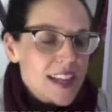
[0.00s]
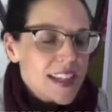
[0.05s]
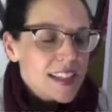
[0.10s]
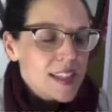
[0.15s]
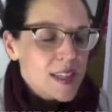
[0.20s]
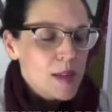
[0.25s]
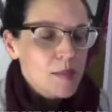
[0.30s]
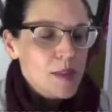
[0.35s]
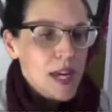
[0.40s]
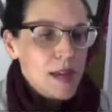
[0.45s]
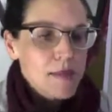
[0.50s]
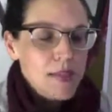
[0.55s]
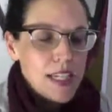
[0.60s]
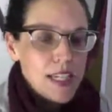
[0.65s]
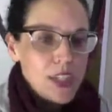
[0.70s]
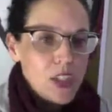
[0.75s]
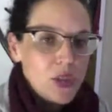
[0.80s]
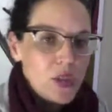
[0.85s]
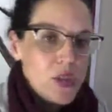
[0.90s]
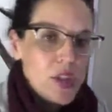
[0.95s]
sometimes I
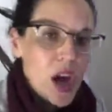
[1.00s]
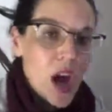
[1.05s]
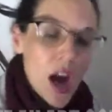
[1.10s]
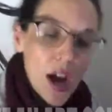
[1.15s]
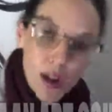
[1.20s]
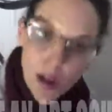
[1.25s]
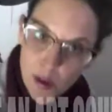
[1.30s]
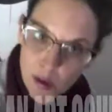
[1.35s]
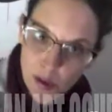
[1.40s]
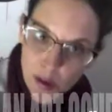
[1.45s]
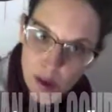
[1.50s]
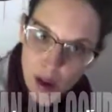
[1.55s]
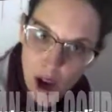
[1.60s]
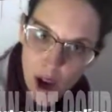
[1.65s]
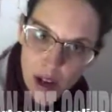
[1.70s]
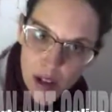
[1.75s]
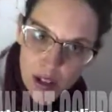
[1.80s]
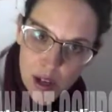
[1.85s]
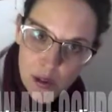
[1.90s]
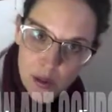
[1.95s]
do an
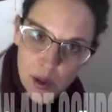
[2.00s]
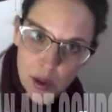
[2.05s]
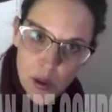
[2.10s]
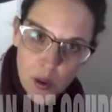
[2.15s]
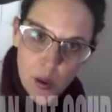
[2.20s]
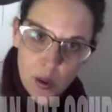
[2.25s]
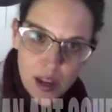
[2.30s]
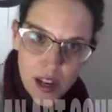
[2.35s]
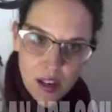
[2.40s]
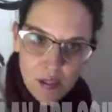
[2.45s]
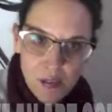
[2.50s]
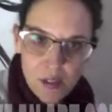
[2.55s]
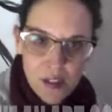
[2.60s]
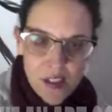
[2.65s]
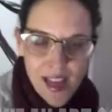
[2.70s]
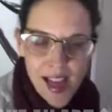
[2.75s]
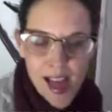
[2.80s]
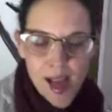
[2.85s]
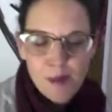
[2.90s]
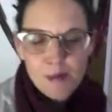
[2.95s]
audio recording for
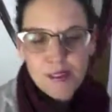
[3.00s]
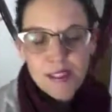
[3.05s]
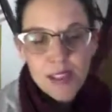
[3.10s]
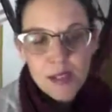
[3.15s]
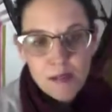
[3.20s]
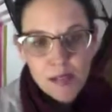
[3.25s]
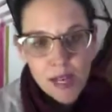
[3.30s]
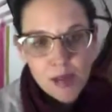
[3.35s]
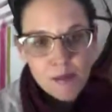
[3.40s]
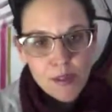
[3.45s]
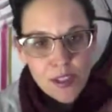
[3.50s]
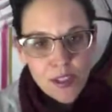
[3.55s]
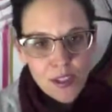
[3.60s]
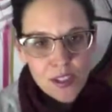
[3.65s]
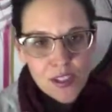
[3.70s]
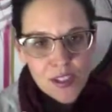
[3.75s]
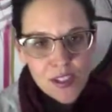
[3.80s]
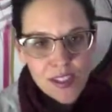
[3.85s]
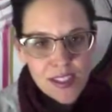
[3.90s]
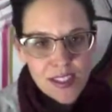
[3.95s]
them, sometimes it's
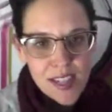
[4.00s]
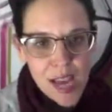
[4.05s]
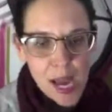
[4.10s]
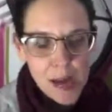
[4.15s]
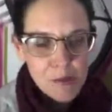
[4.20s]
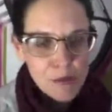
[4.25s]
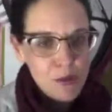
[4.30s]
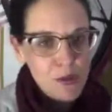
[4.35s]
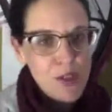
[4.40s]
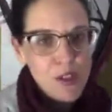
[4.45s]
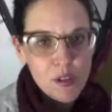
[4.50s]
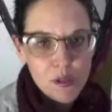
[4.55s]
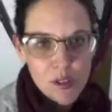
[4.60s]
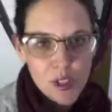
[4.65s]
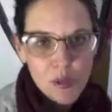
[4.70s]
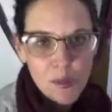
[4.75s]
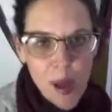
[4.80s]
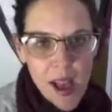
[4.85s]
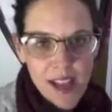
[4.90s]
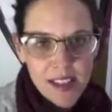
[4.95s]
just a typed written
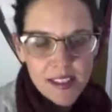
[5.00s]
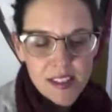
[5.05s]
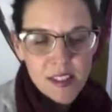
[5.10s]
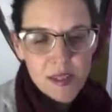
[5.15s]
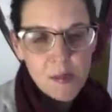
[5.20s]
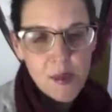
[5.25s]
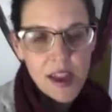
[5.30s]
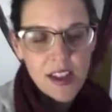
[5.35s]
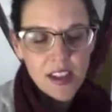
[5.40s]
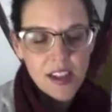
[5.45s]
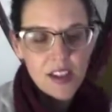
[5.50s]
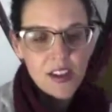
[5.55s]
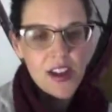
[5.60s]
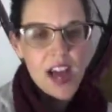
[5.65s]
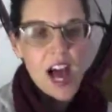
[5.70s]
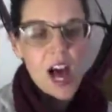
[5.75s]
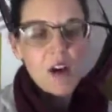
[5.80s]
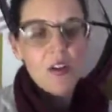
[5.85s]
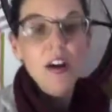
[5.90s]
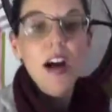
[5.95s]
response depending on
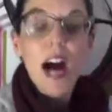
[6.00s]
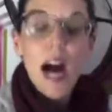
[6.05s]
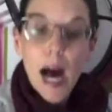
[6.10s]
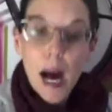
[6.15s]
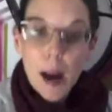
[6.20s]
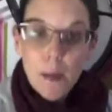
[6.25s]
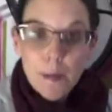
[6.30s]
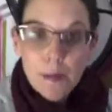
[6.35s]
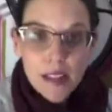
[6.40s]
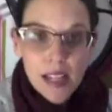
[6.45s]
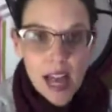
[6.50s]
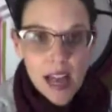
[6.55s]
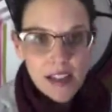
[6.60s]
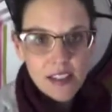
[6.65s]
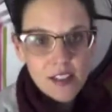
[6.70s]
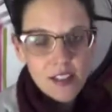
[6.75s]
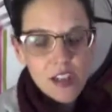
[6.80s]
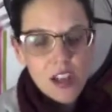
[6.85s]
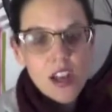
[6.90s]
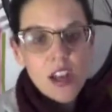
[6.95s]
how
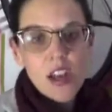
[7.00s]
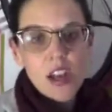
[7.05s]
complex